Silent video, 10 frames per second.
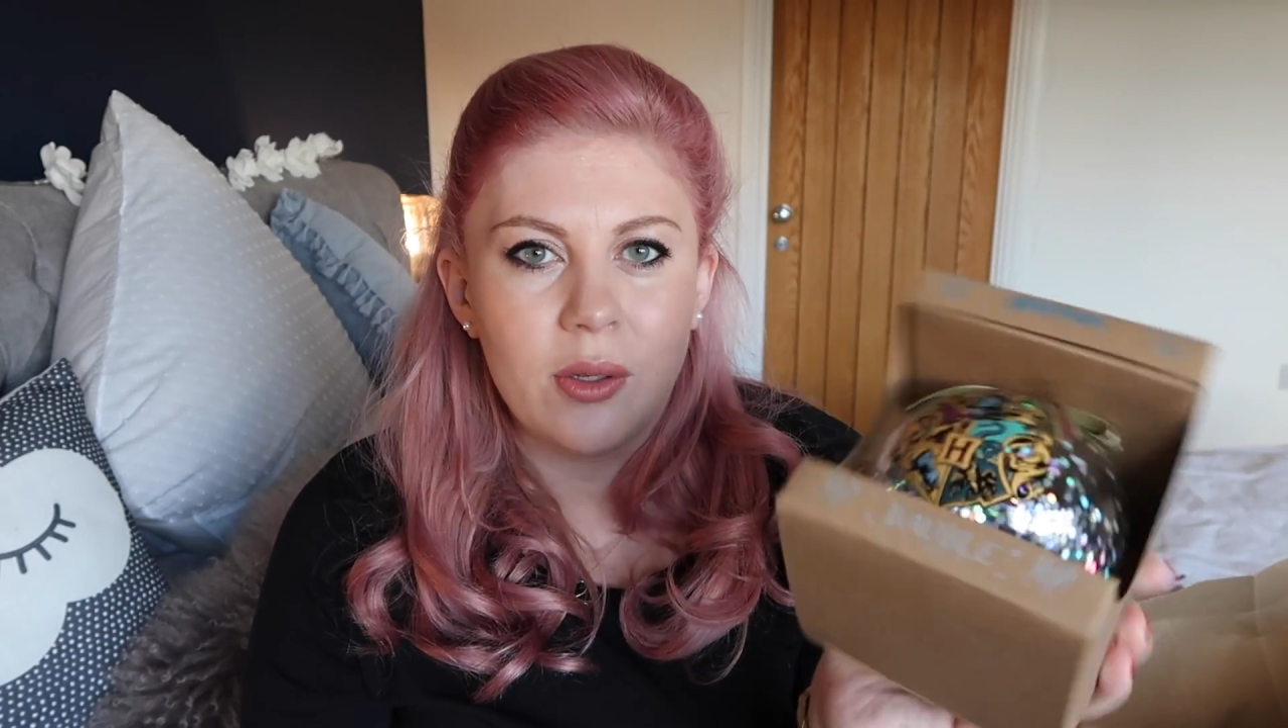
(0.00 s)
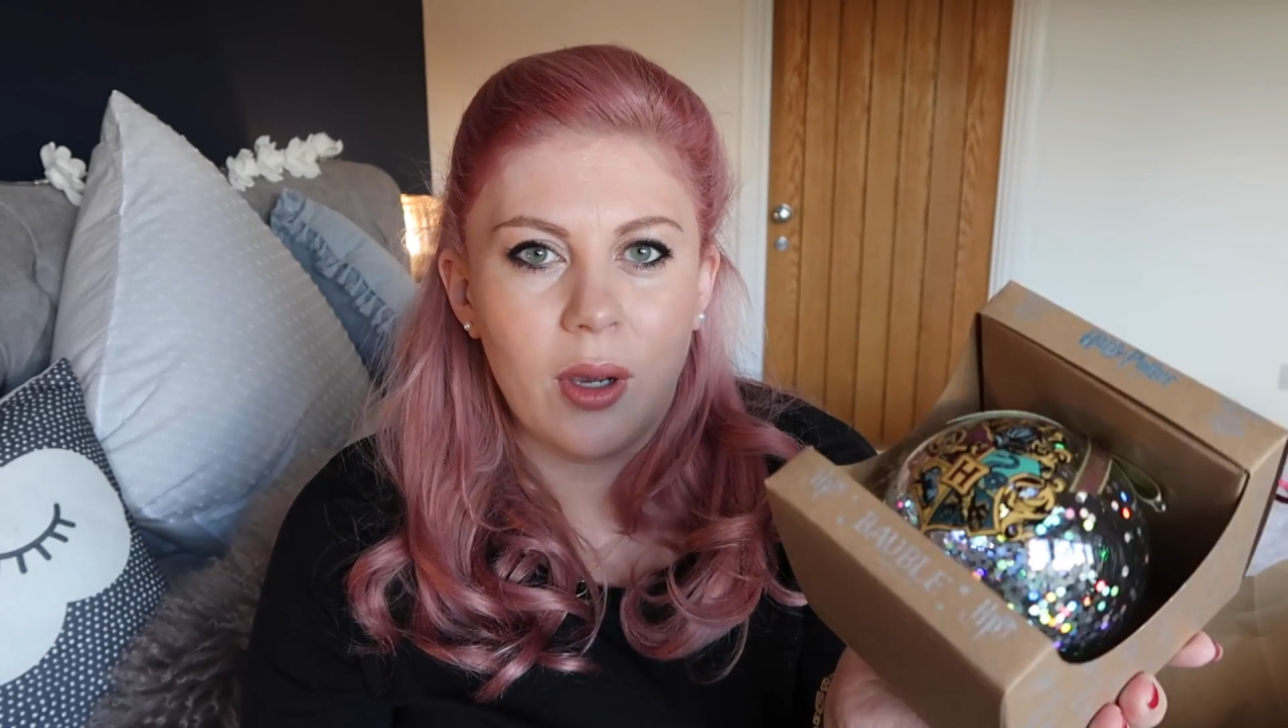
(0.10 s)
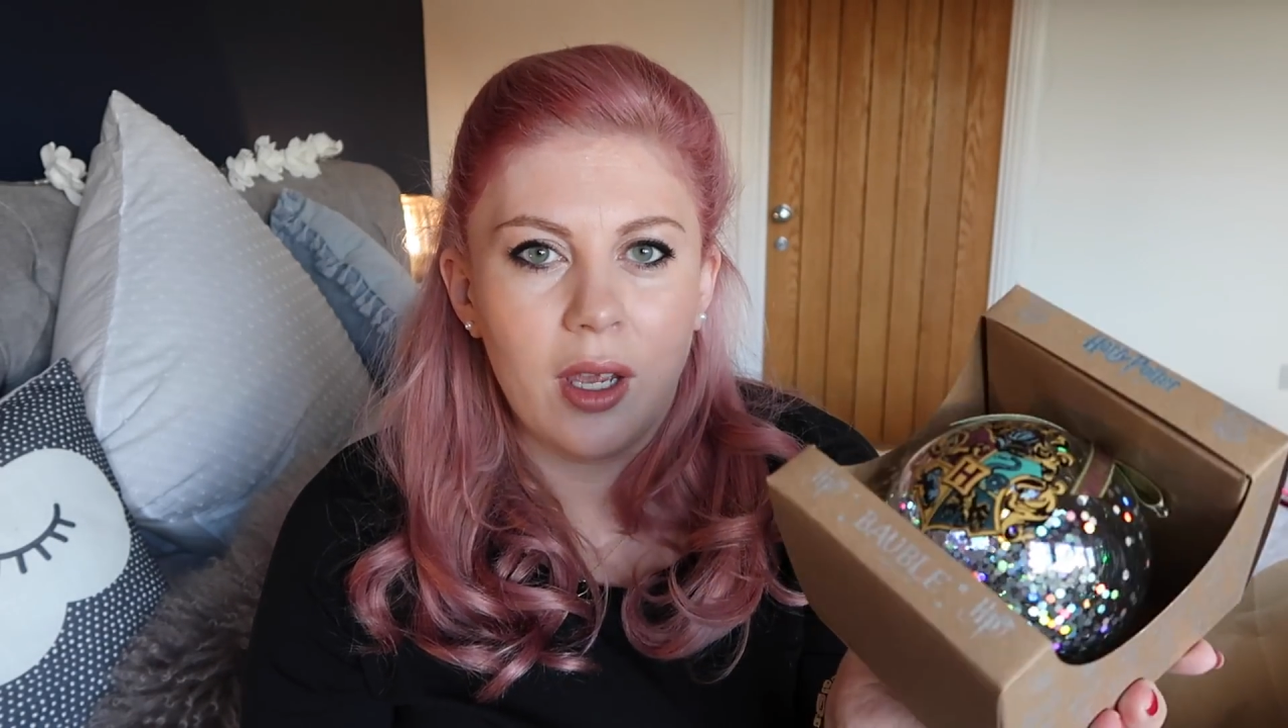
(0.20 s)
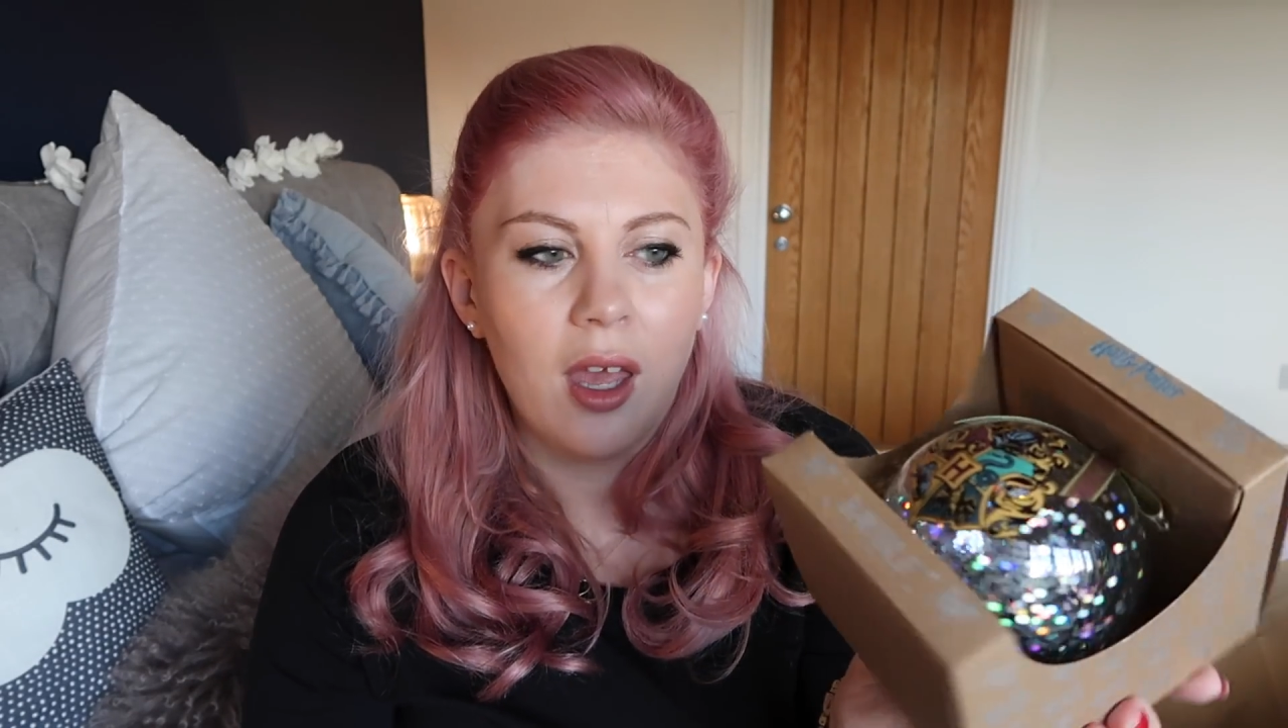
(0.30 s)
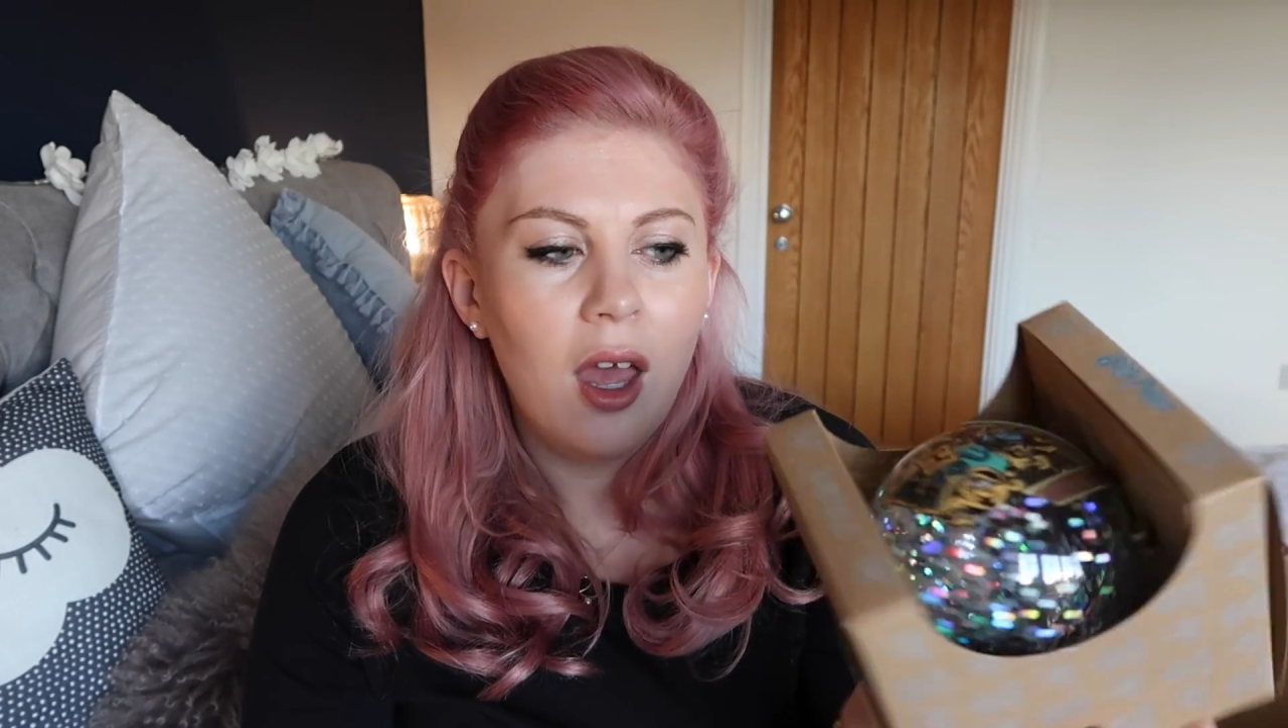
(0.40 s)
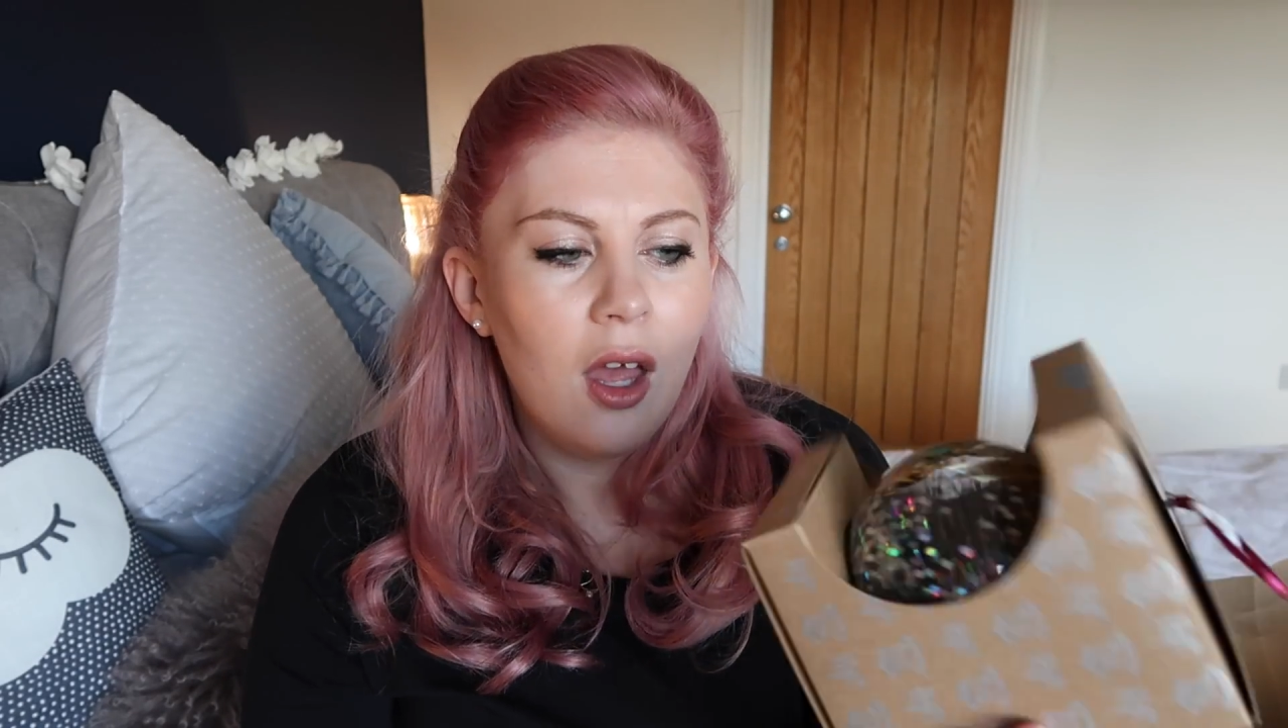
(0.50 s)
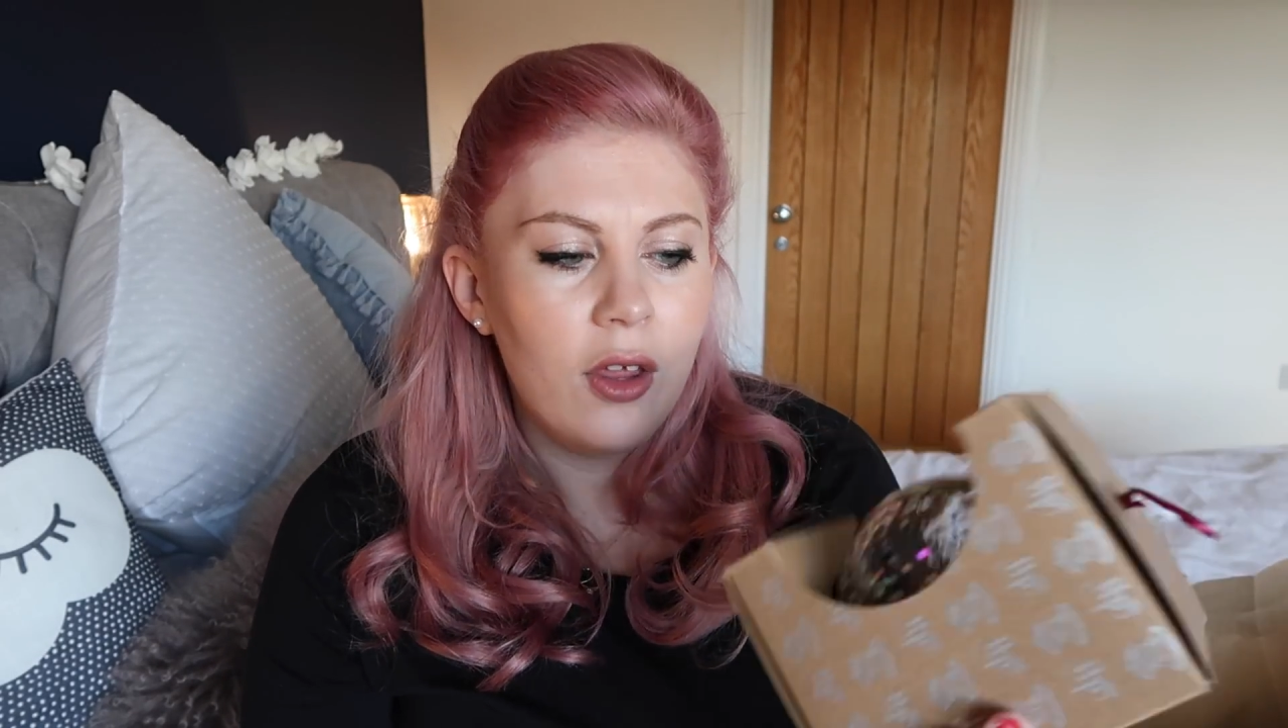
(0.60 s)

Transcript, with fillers: who I